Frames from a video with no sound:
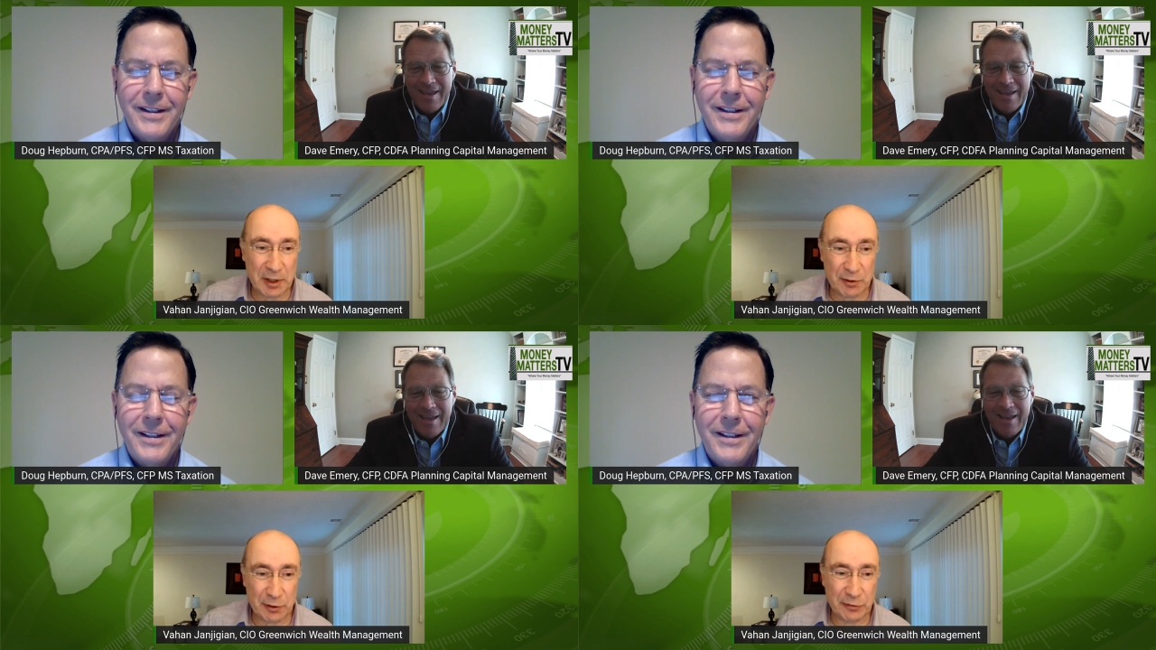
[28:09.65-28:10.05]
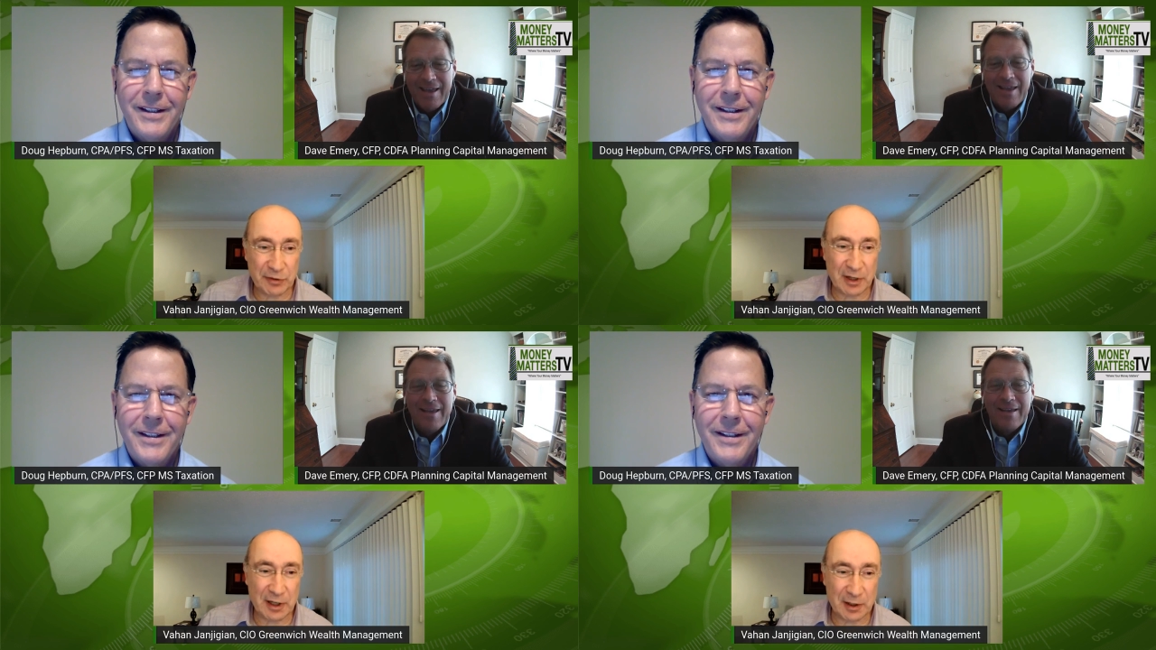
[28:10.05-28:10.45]
Speaker 1: meters,
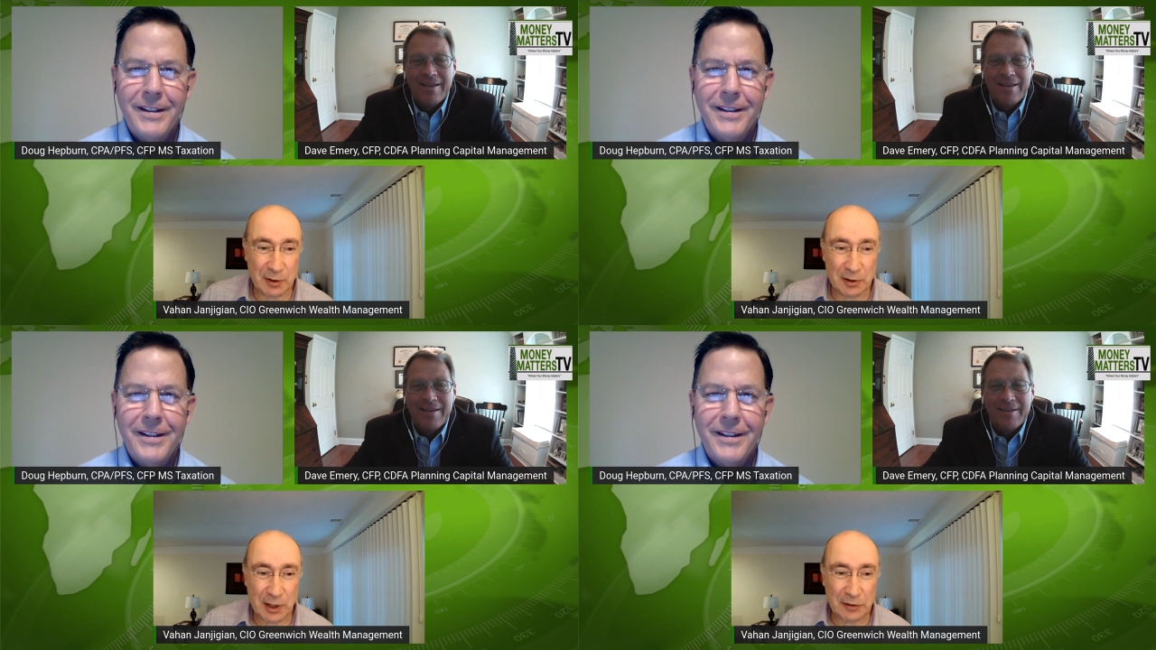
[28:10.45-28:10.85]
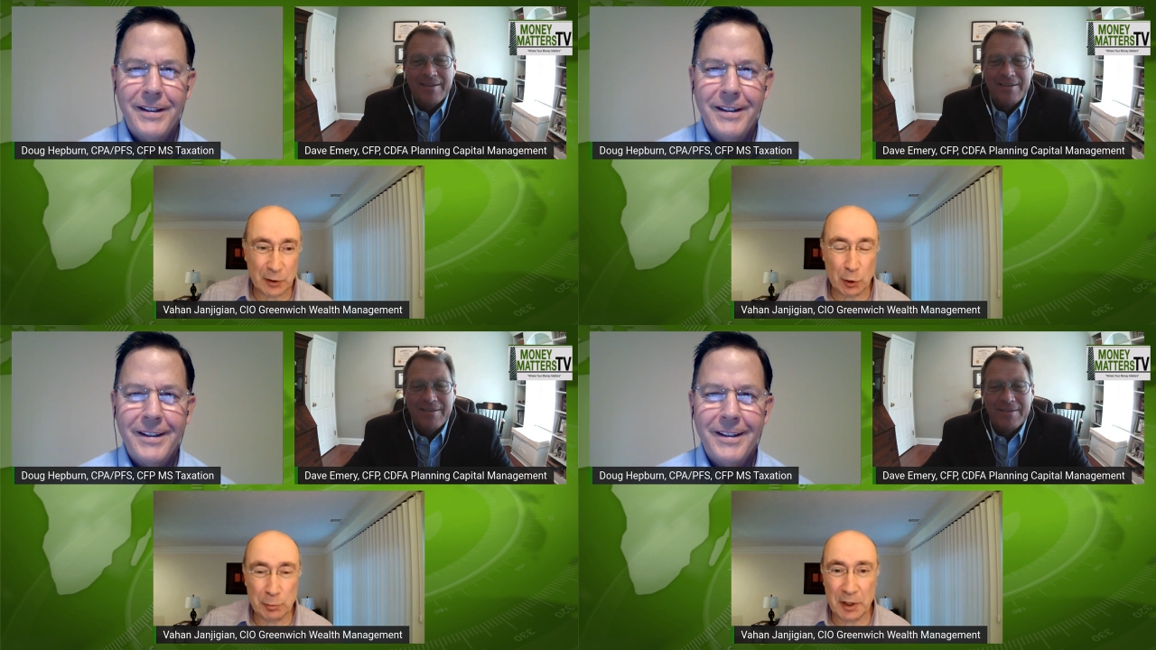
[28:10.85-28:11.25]
uh, got the
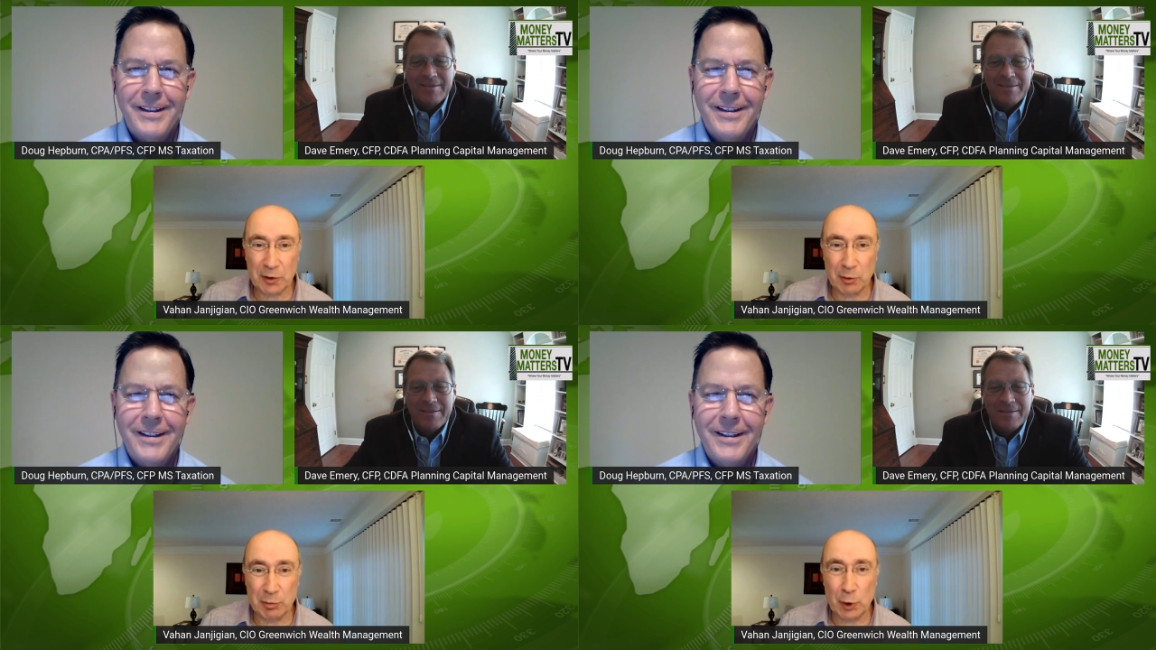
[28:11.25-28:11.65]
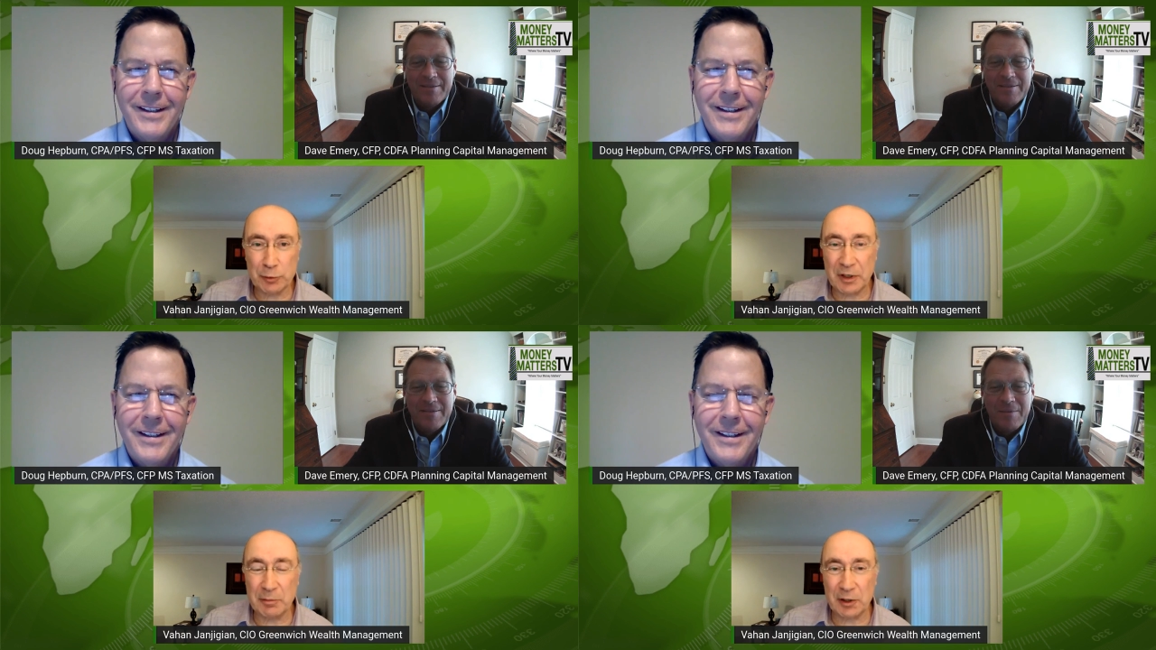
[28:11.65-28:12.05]
gold medal, broke
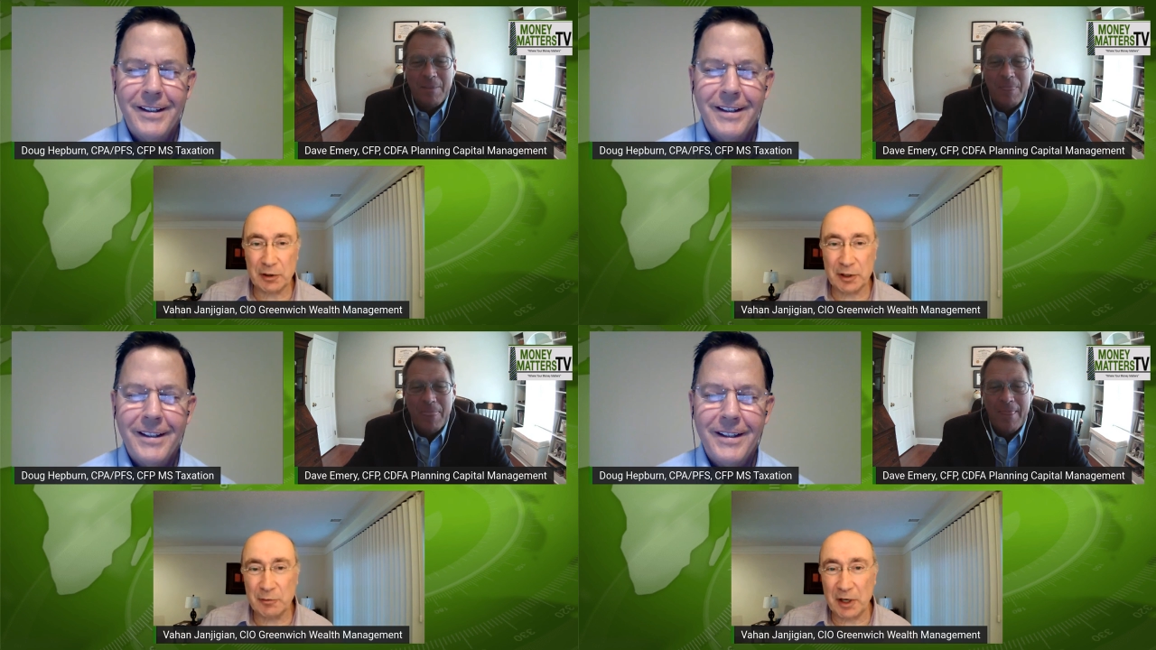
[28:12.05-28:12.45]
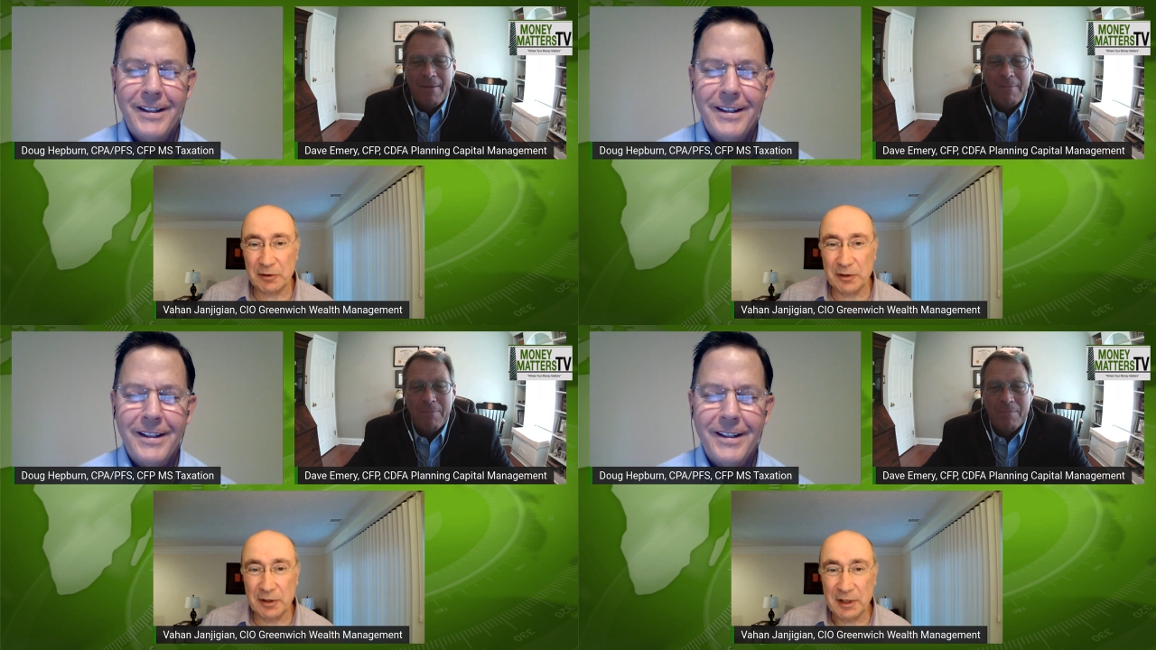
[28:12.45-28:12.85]
the American
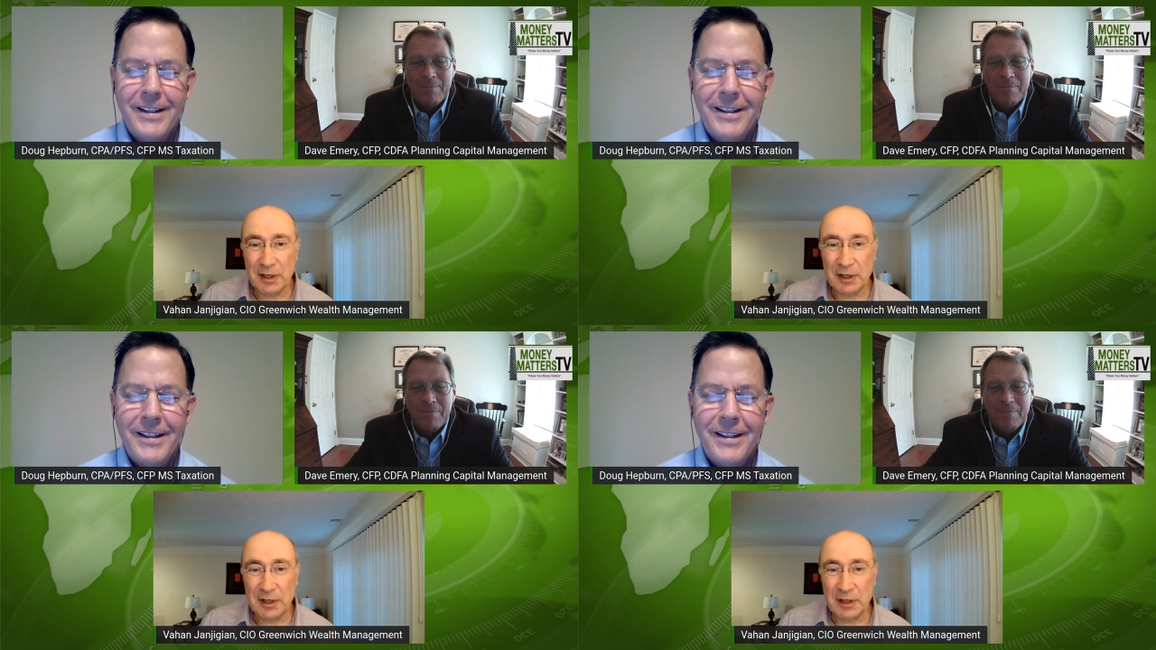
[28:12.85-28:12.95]
record,